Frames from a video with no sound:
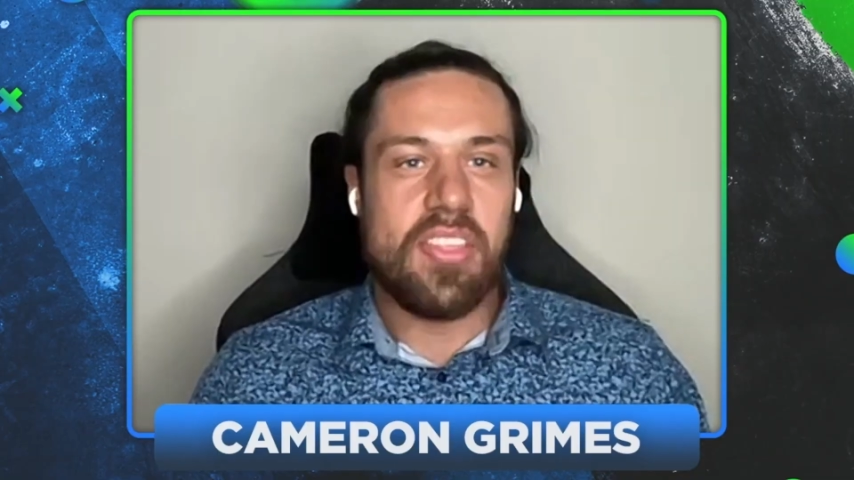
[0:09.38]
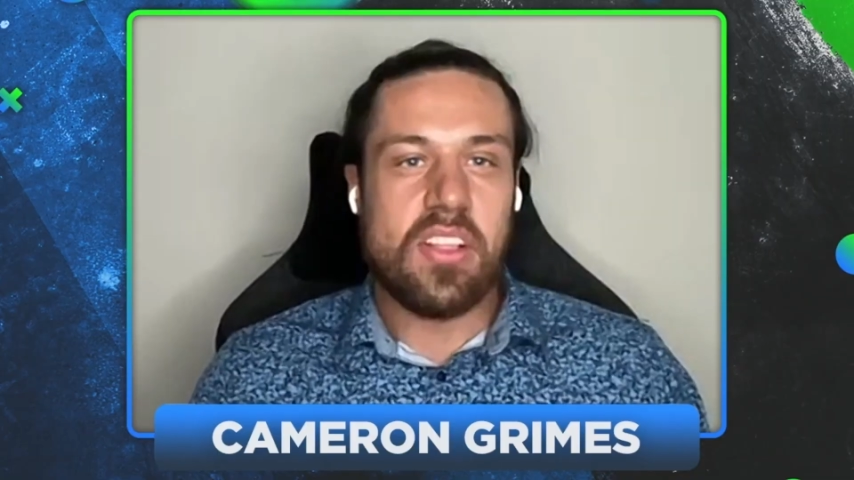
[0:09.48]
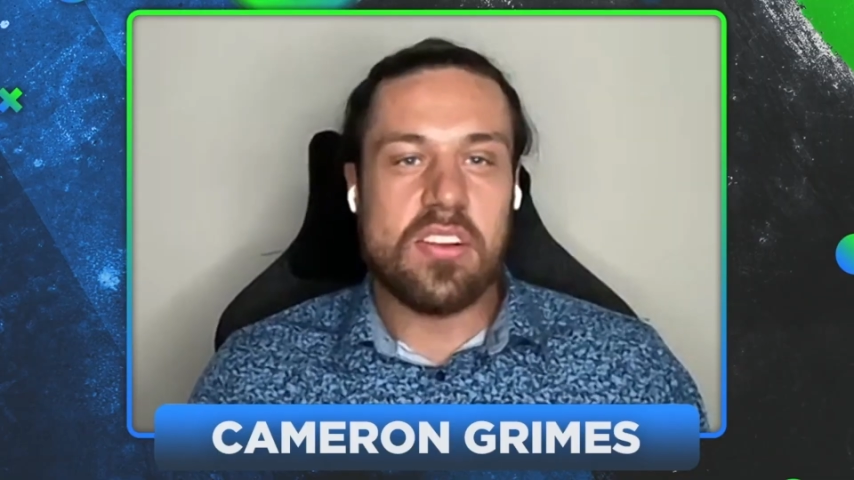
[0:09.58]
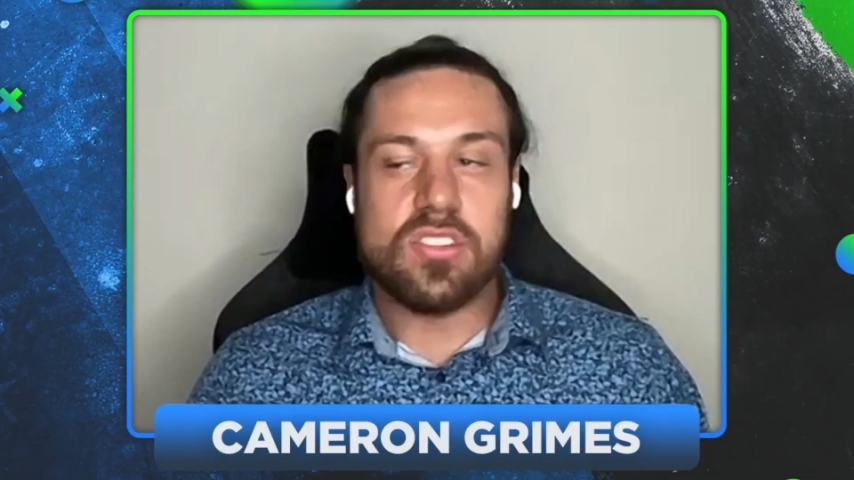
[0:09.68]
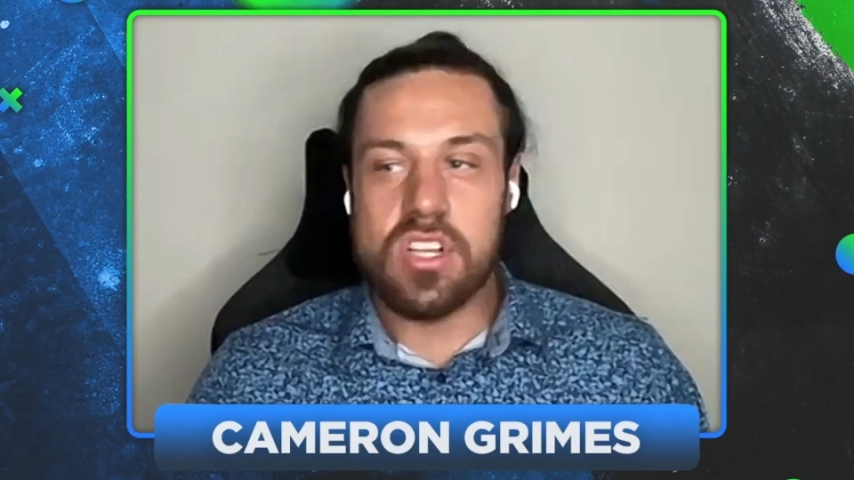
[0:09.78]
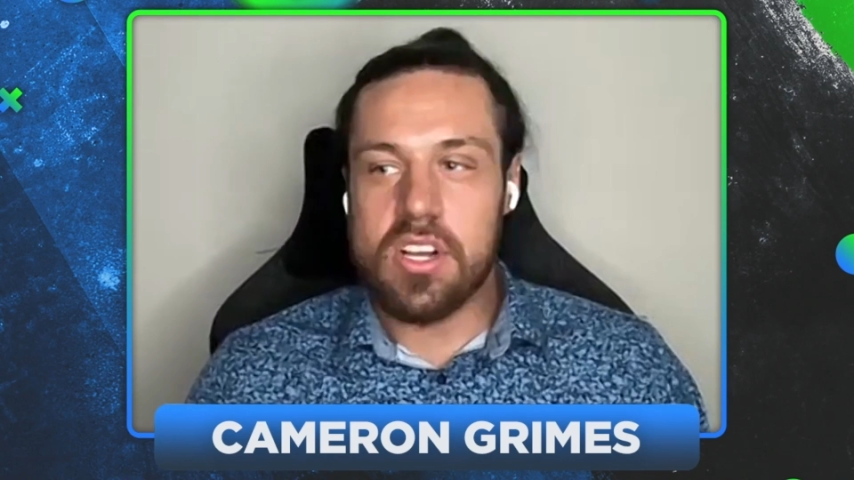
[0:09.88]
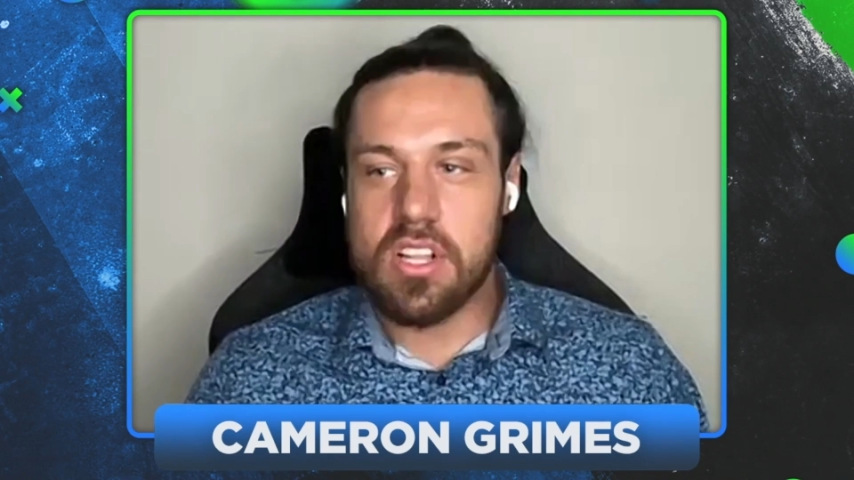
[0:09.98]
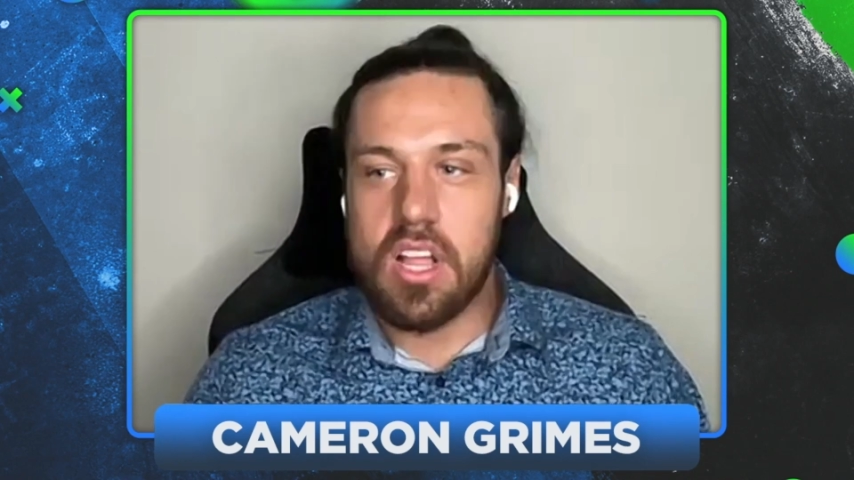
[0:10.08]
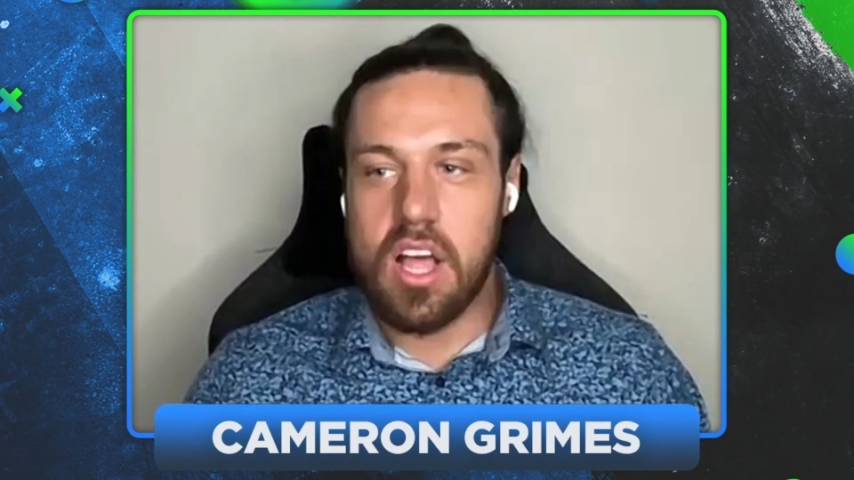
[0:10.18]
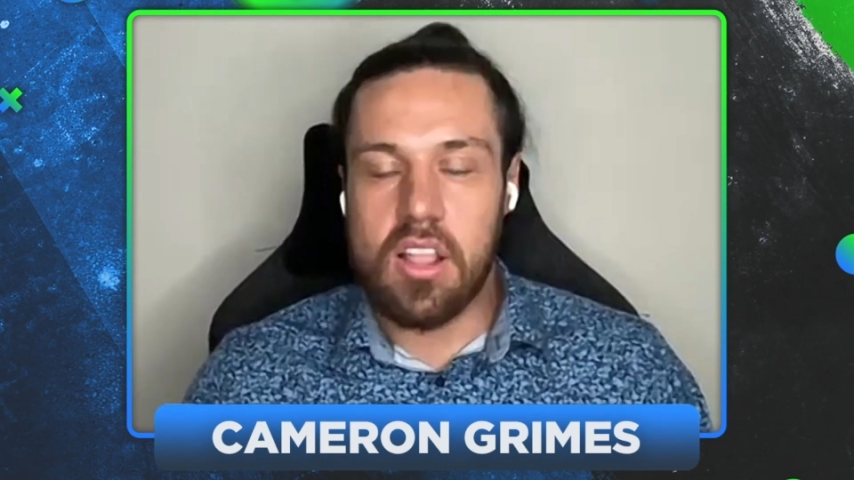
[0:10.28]
I think there's
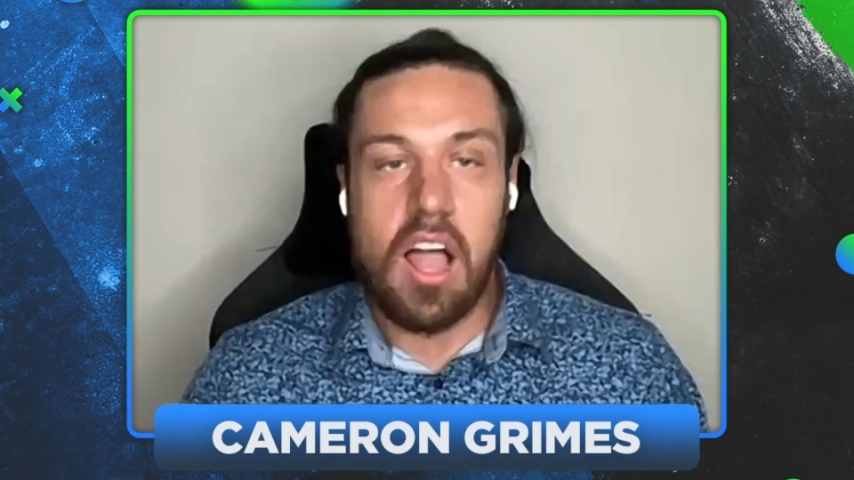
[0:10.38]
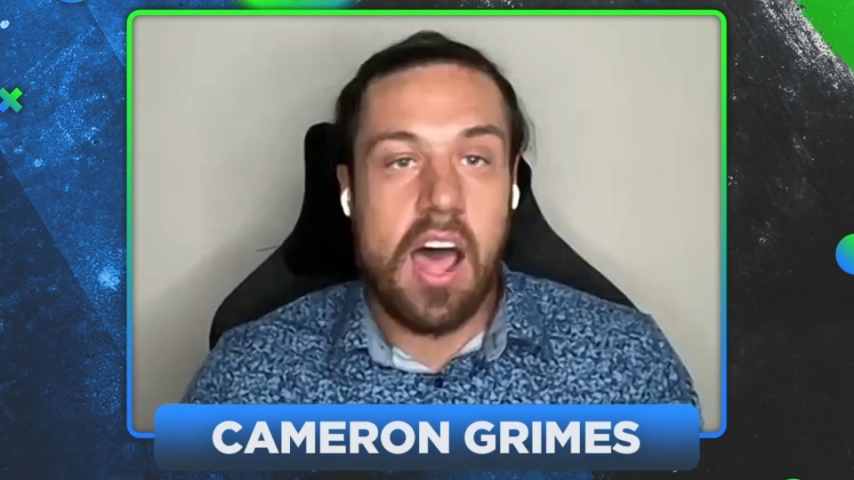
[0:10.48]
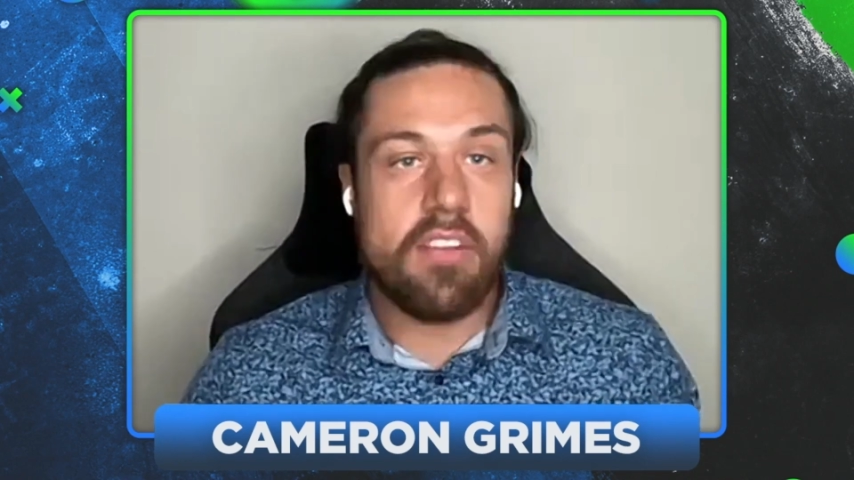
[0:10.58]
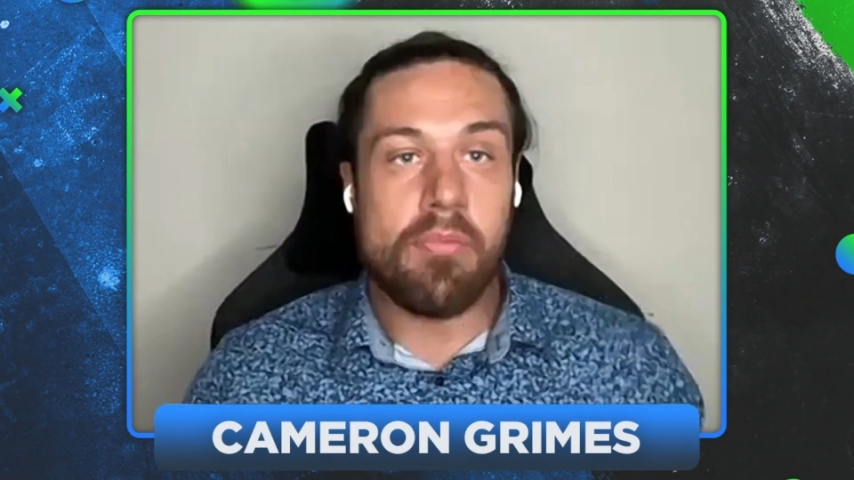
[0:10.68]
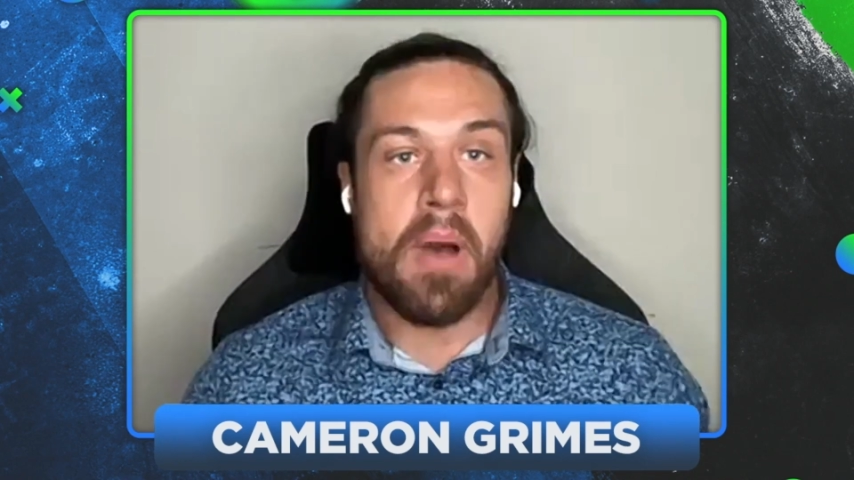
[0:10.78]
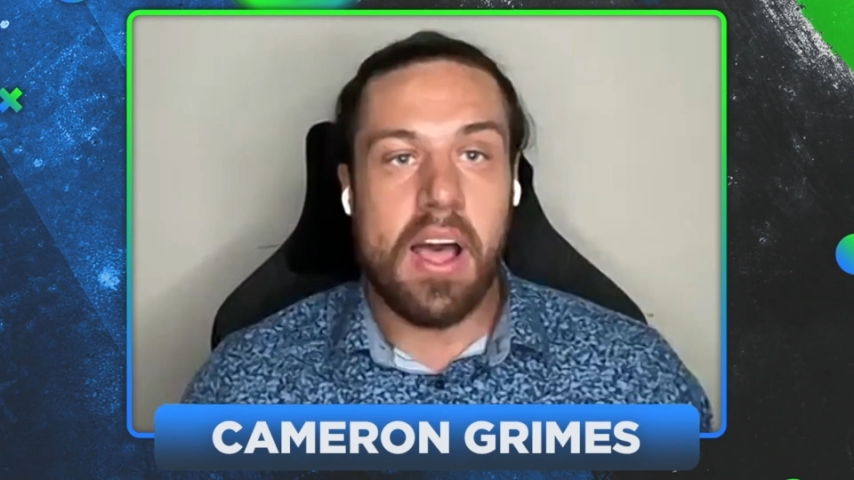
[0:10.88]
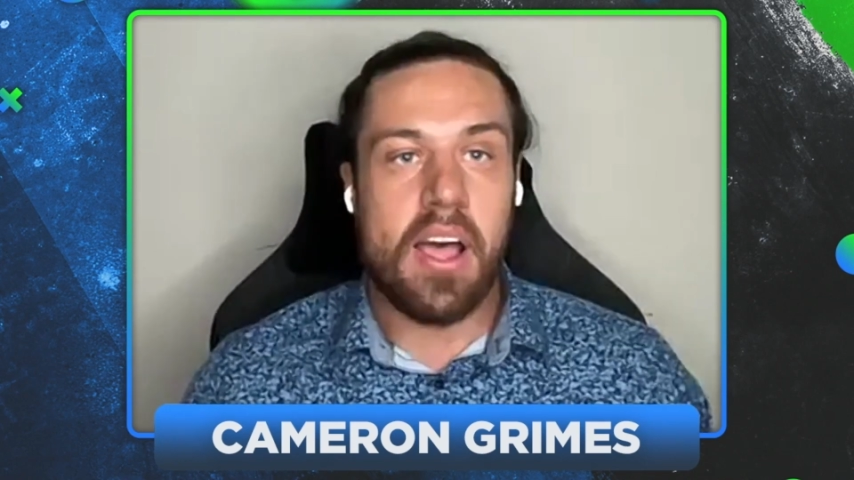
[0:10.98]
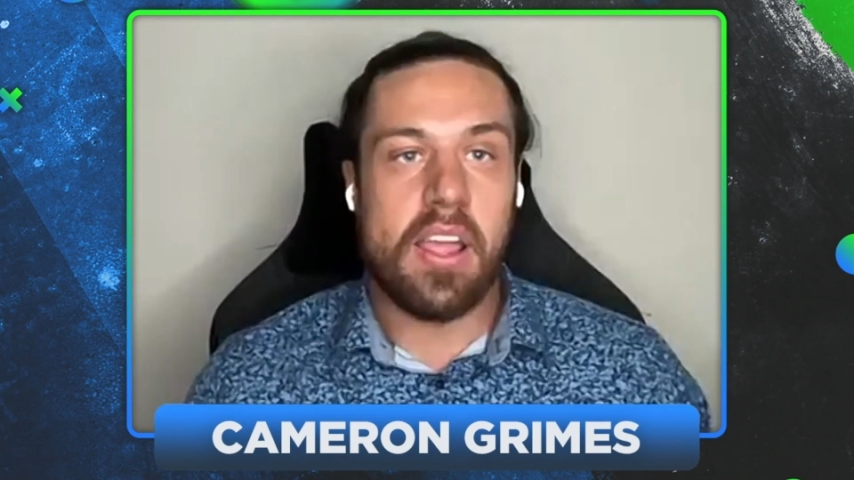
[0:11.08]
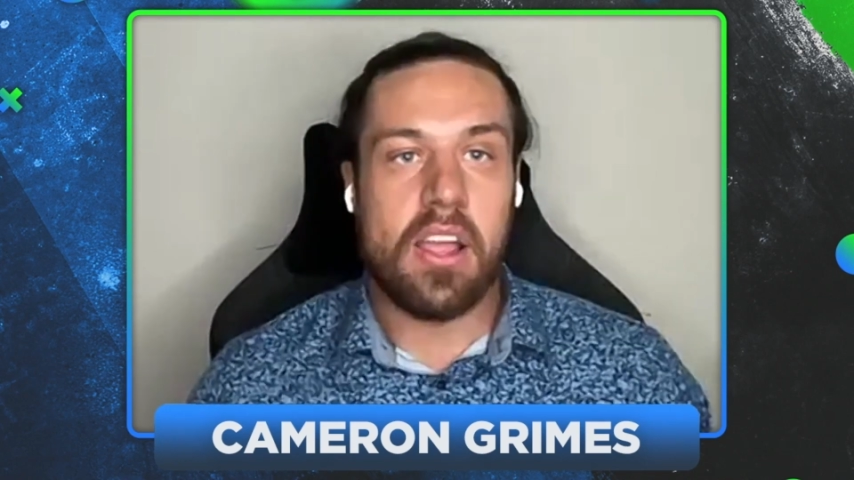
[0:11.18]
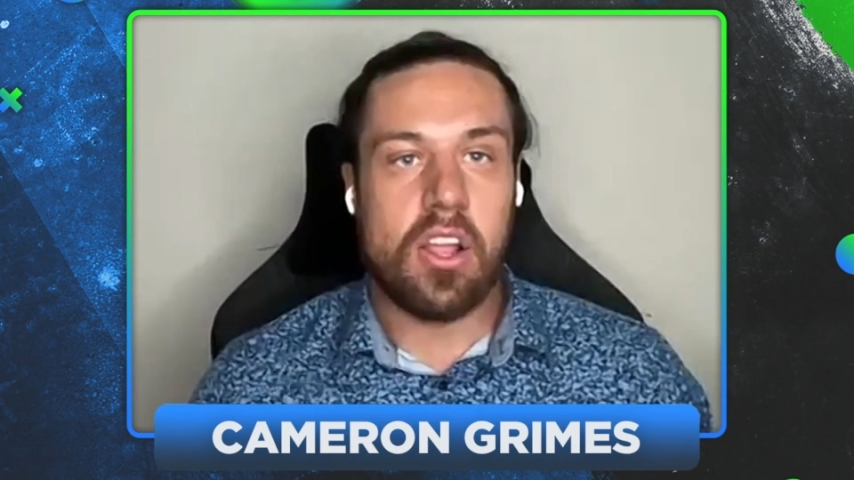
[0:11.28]
a lot of my